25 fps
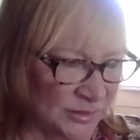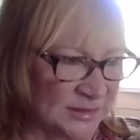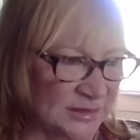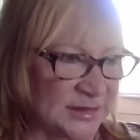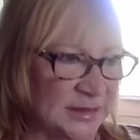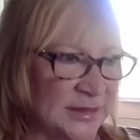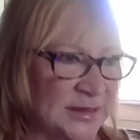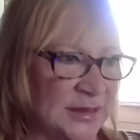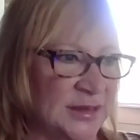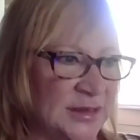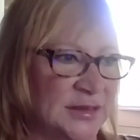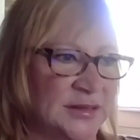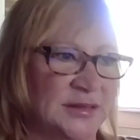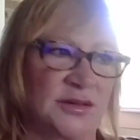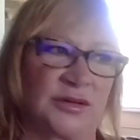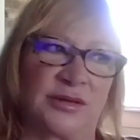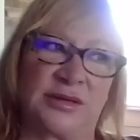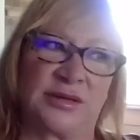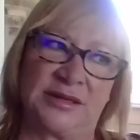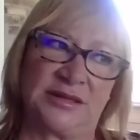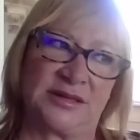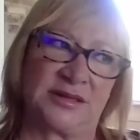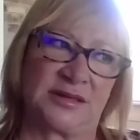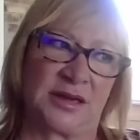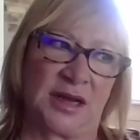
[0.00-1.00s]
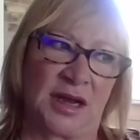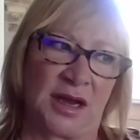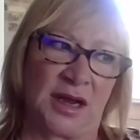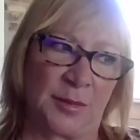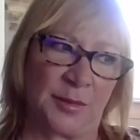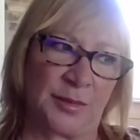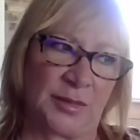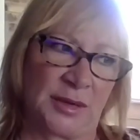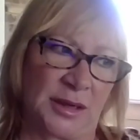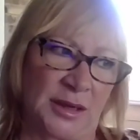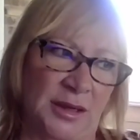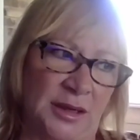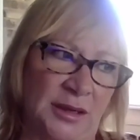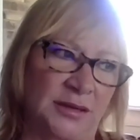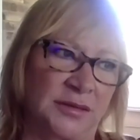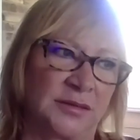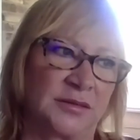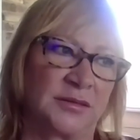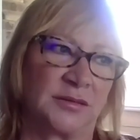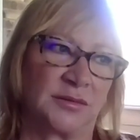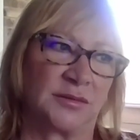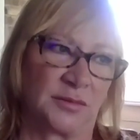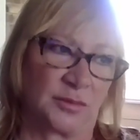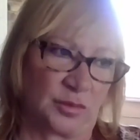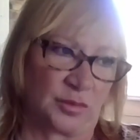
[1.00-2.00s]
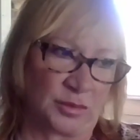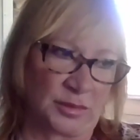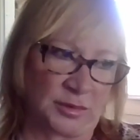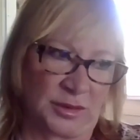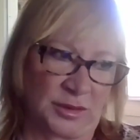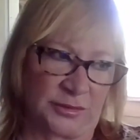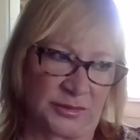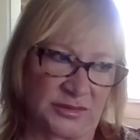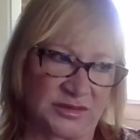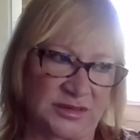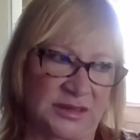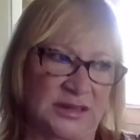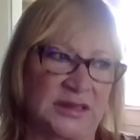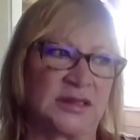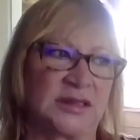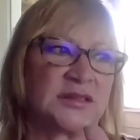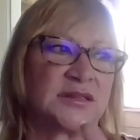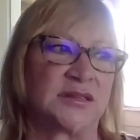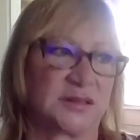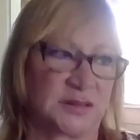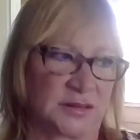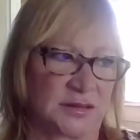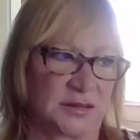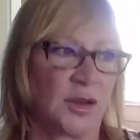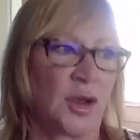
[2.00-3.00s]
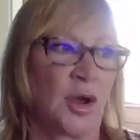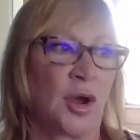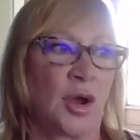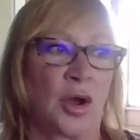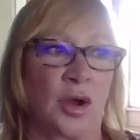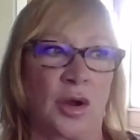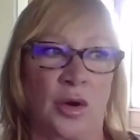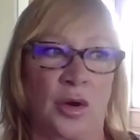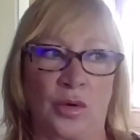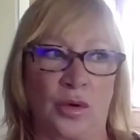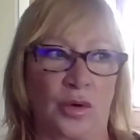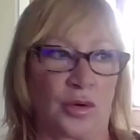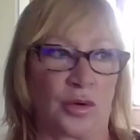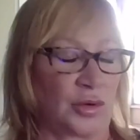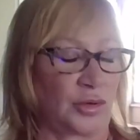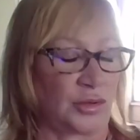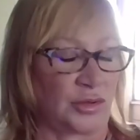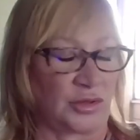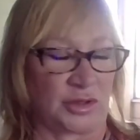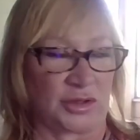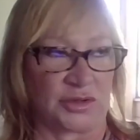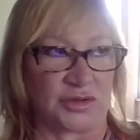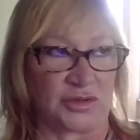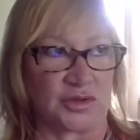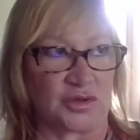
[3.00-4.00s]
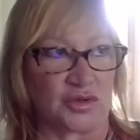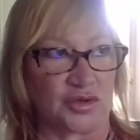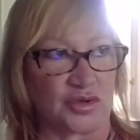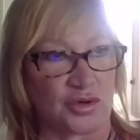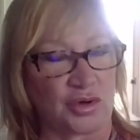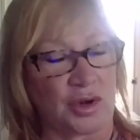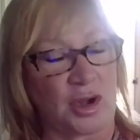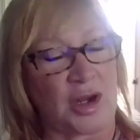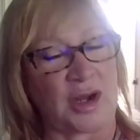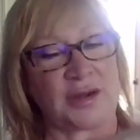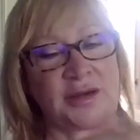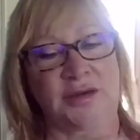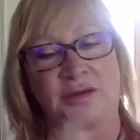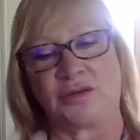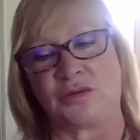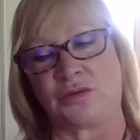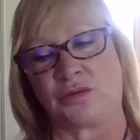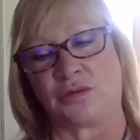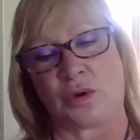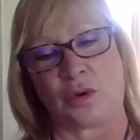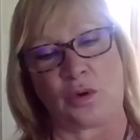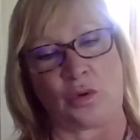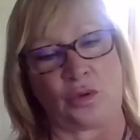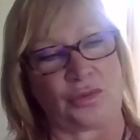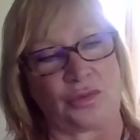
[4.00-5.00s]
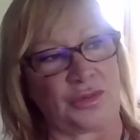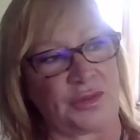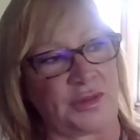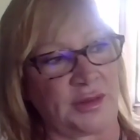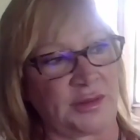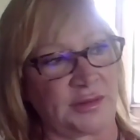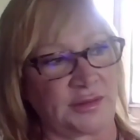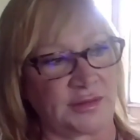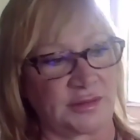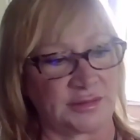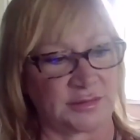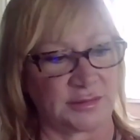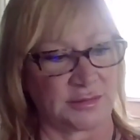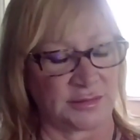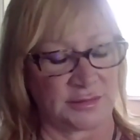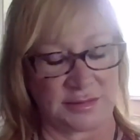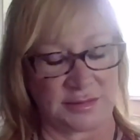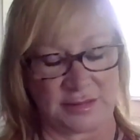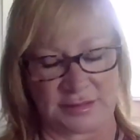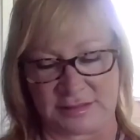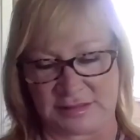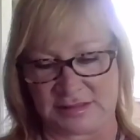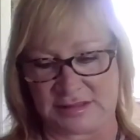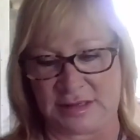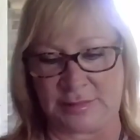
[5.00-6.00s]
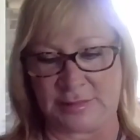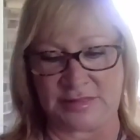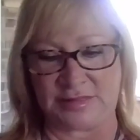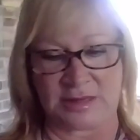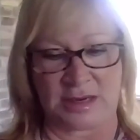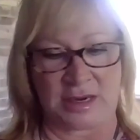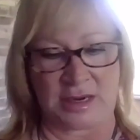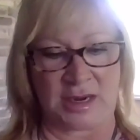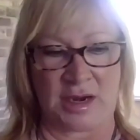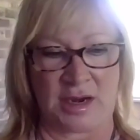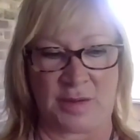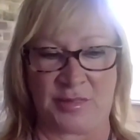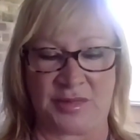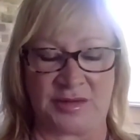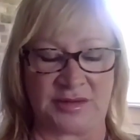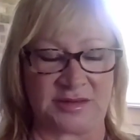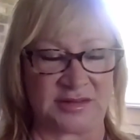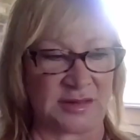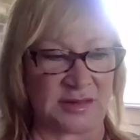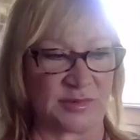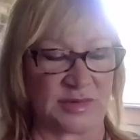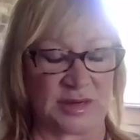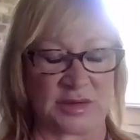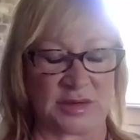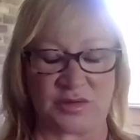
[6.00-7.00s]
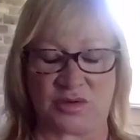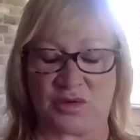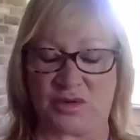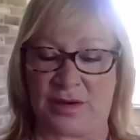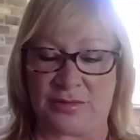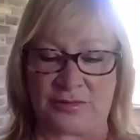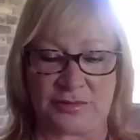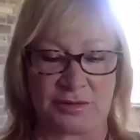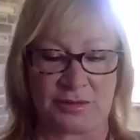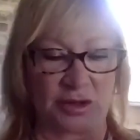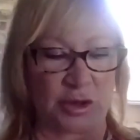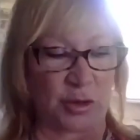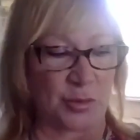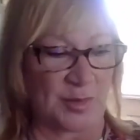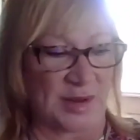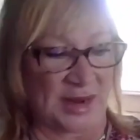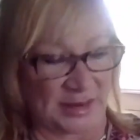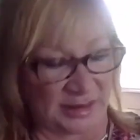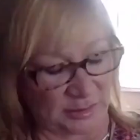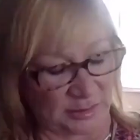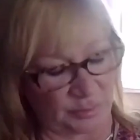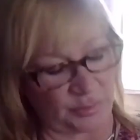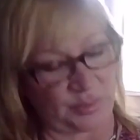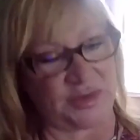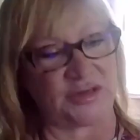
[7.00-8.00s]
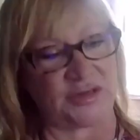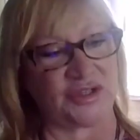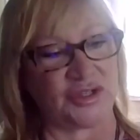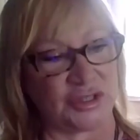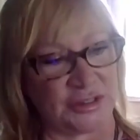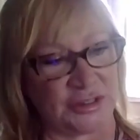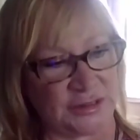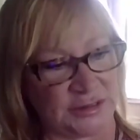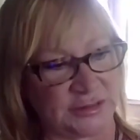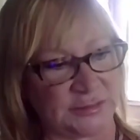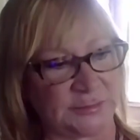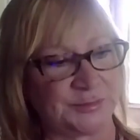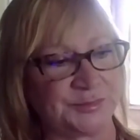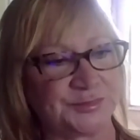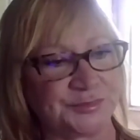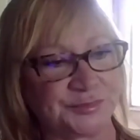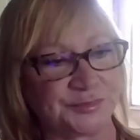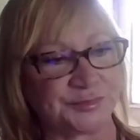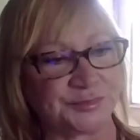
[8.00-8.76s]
sentence. Okay, stop, cut, another sentence. Because you try to do the whole thing at the same time, and then sometimes you'd have to go back and punch in,